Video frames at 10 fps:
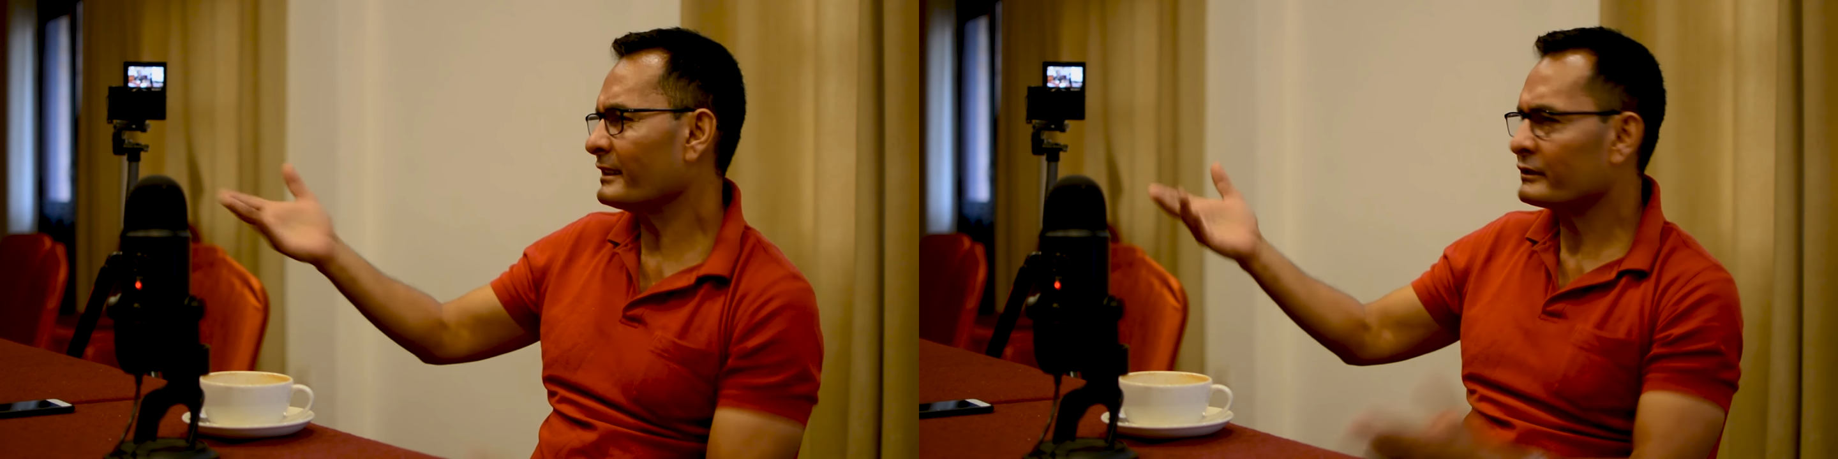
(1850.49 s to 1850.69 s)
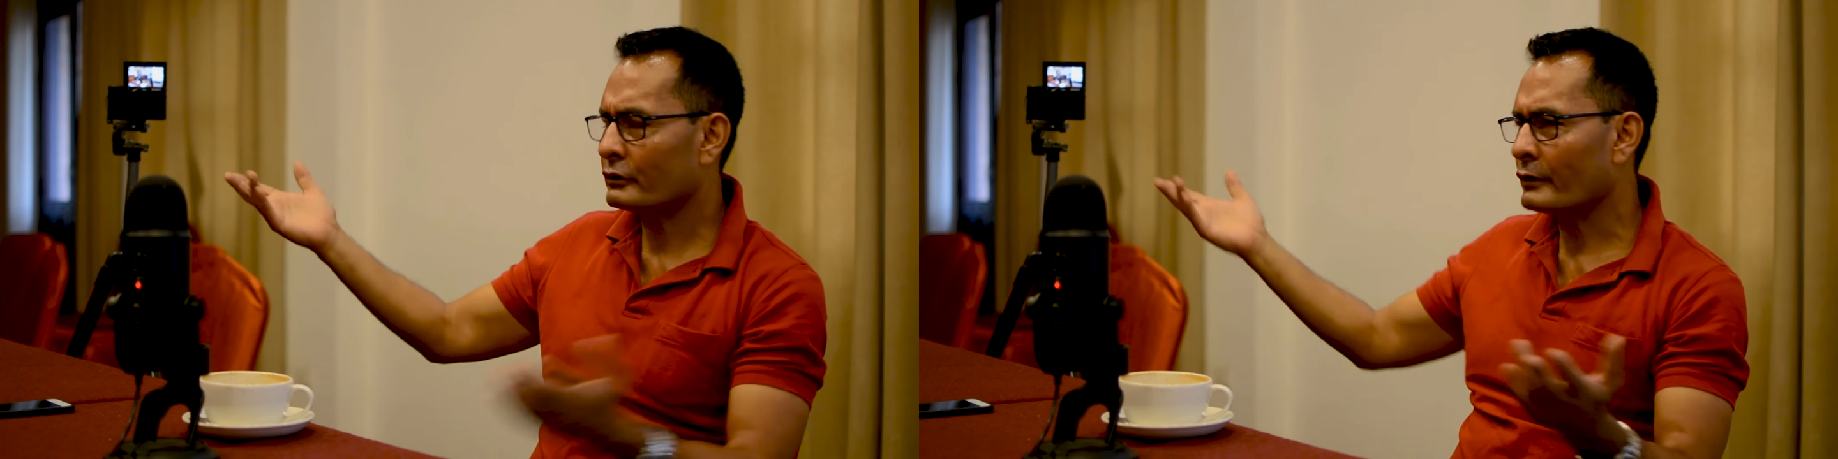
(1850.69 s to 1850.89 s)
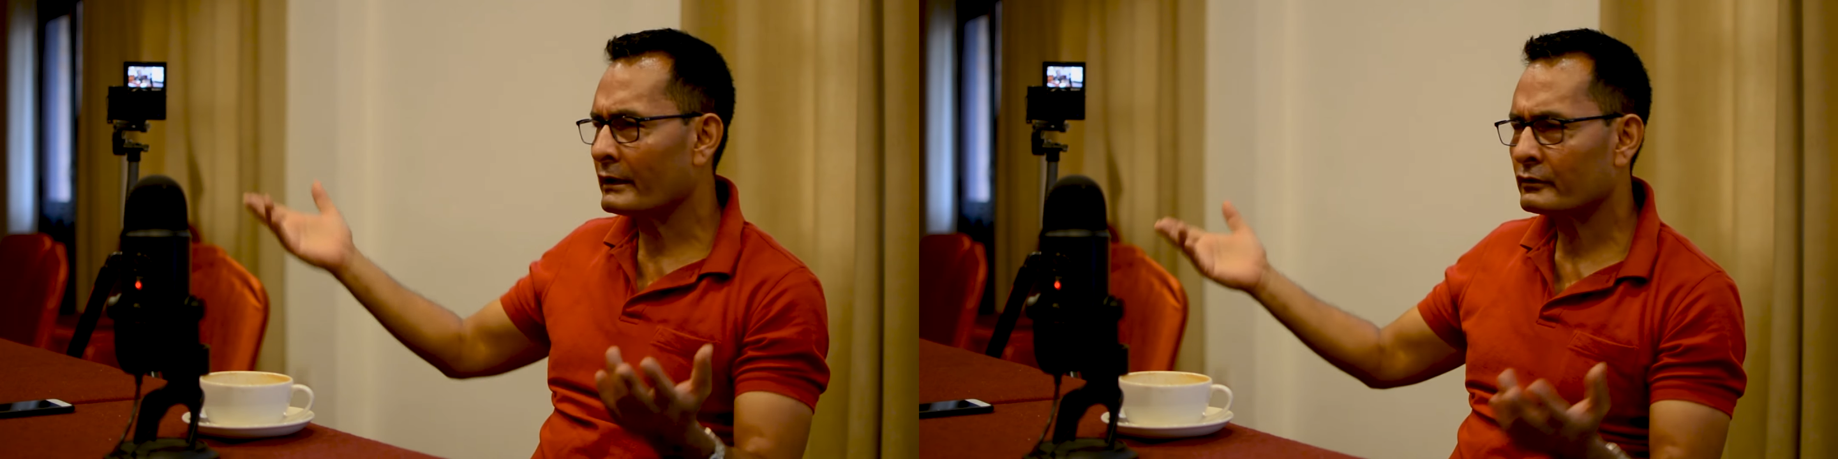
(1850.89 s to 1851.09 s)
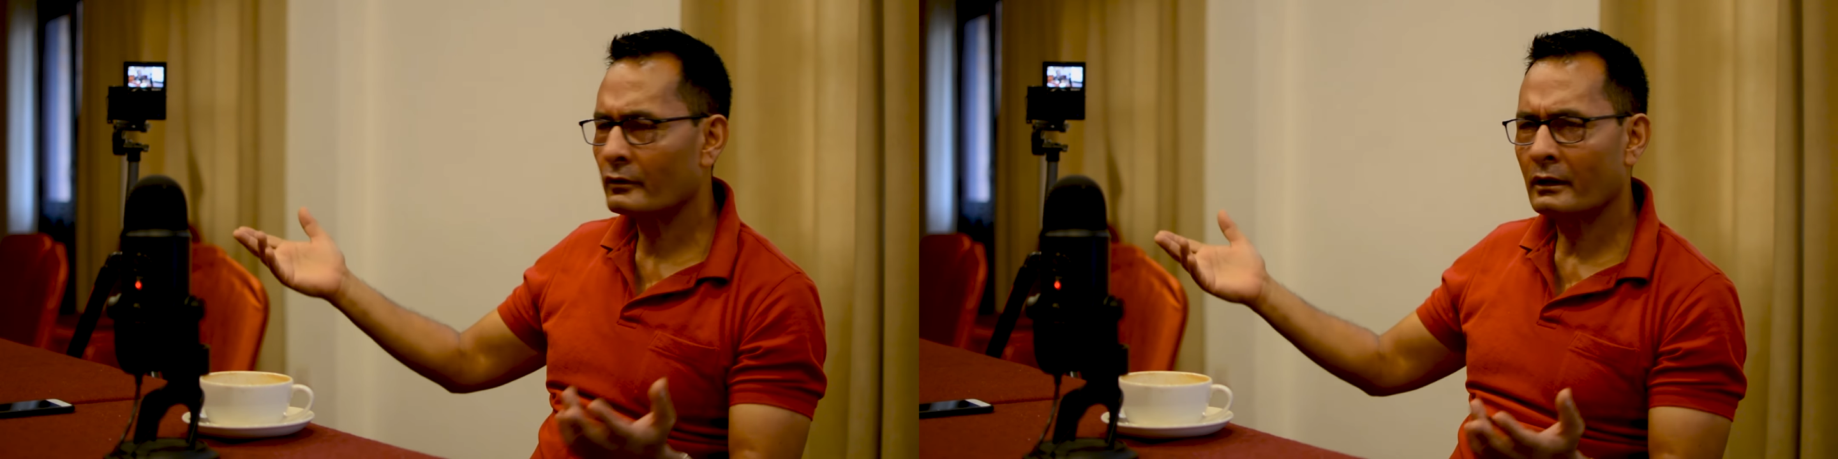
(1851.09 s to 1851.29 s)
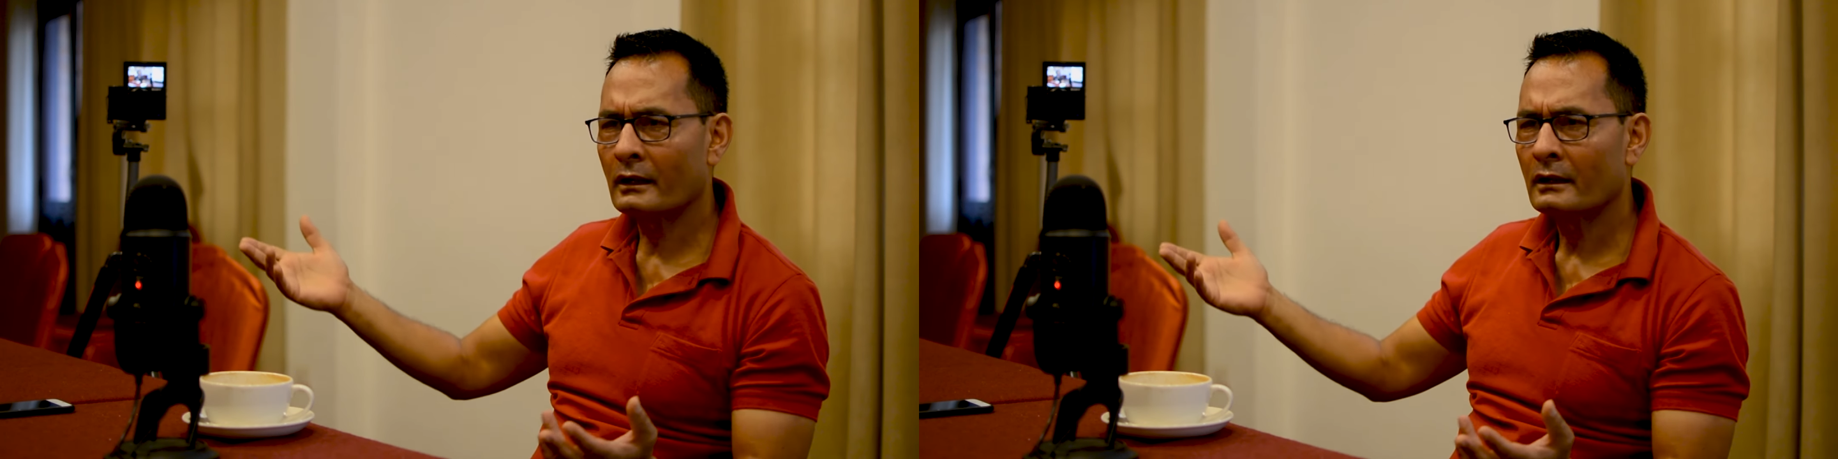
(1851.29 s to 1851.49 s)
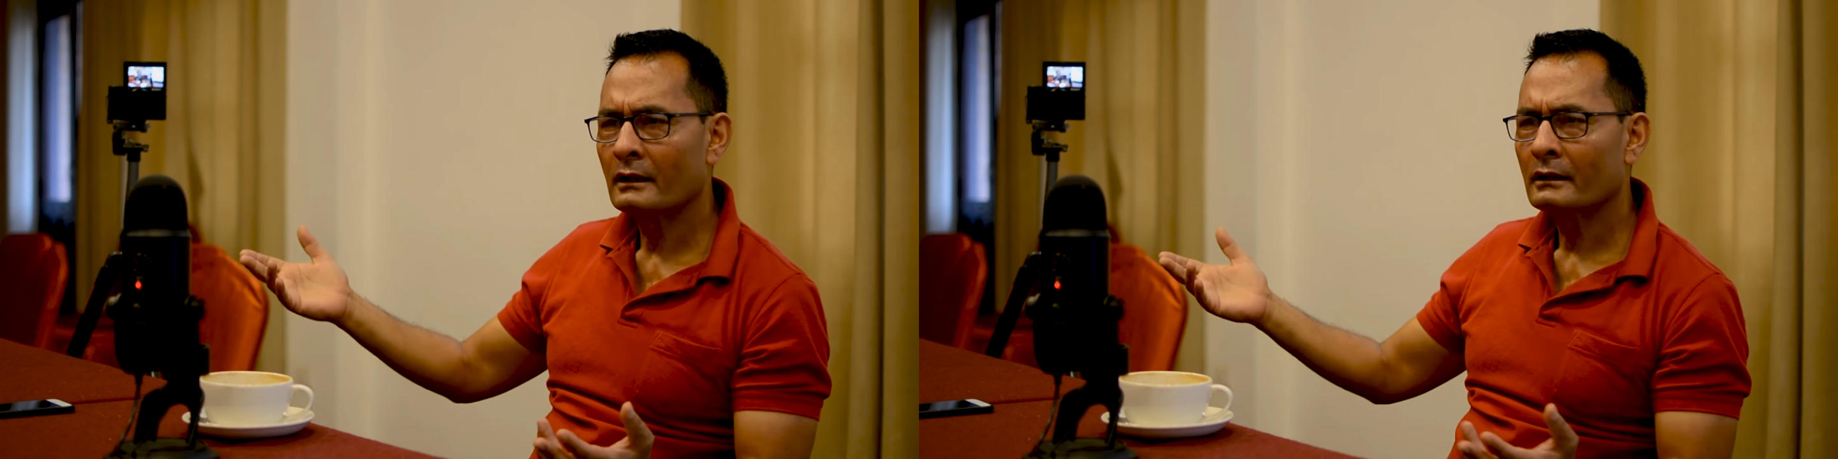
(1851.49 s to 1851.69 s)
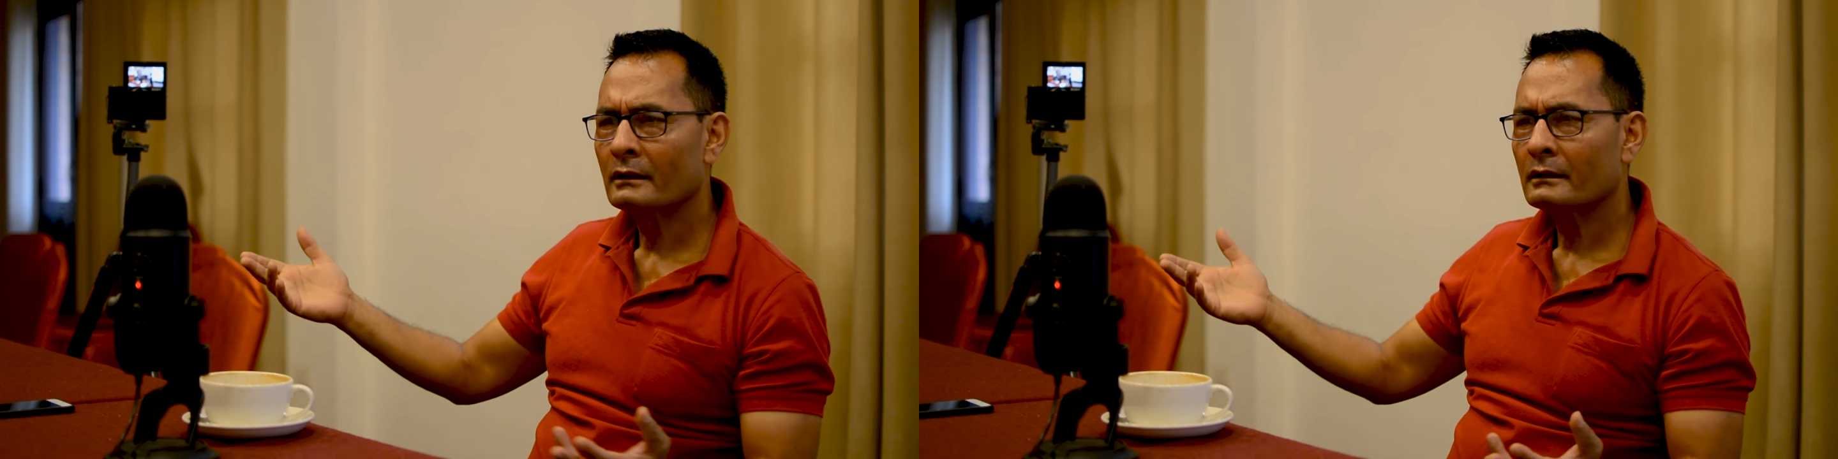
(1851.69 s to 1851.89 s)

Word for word: it's a restaurant.